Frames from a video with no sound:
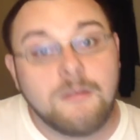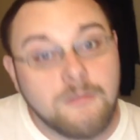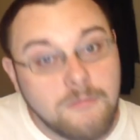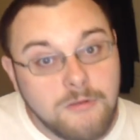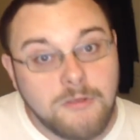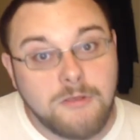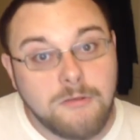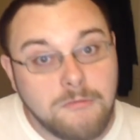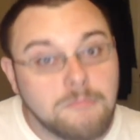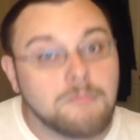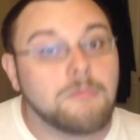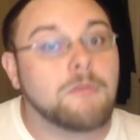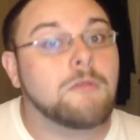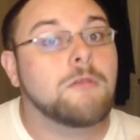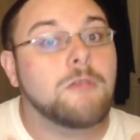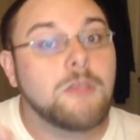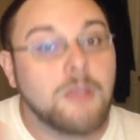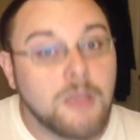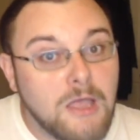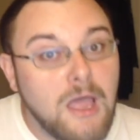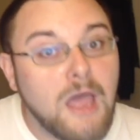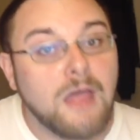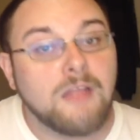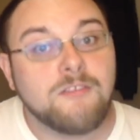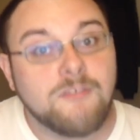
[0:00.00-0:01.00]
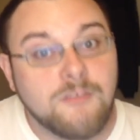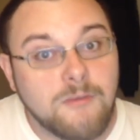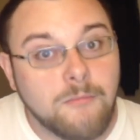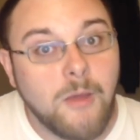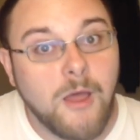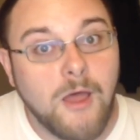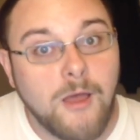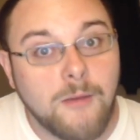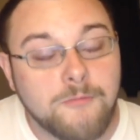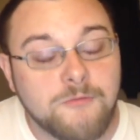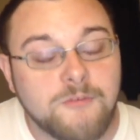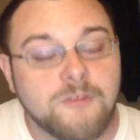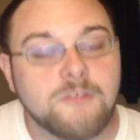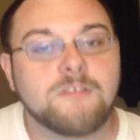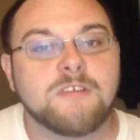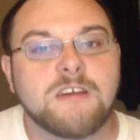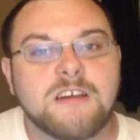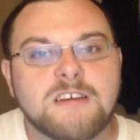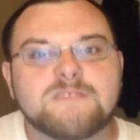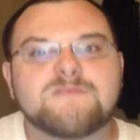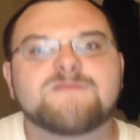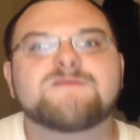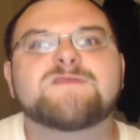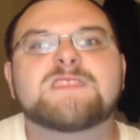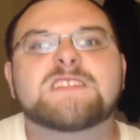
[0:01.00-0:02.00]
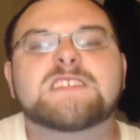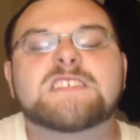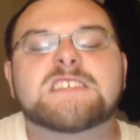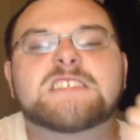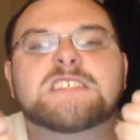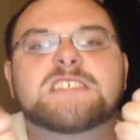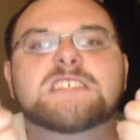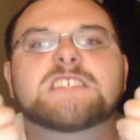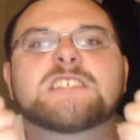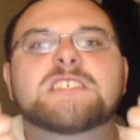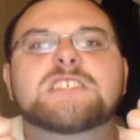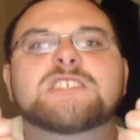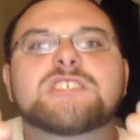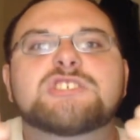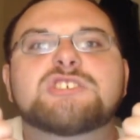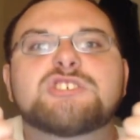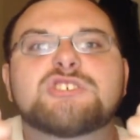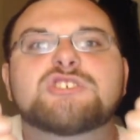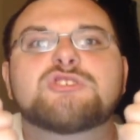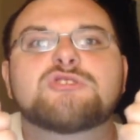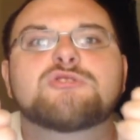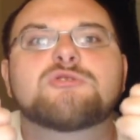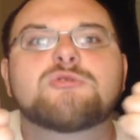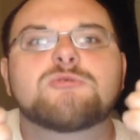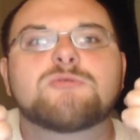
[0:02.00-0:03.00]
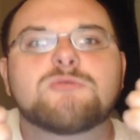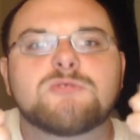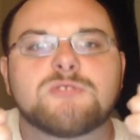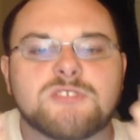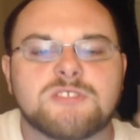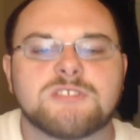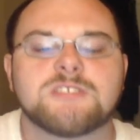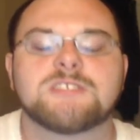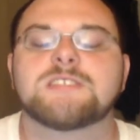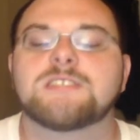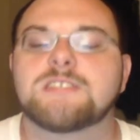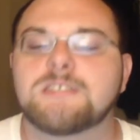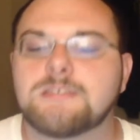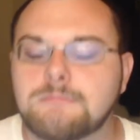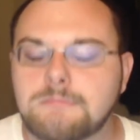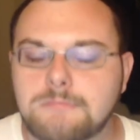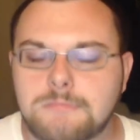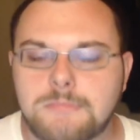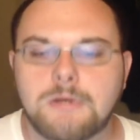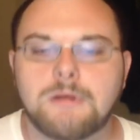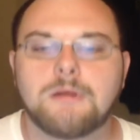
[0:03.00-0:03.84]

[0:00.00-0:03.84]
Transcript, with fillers: You got some options. Fucking use them.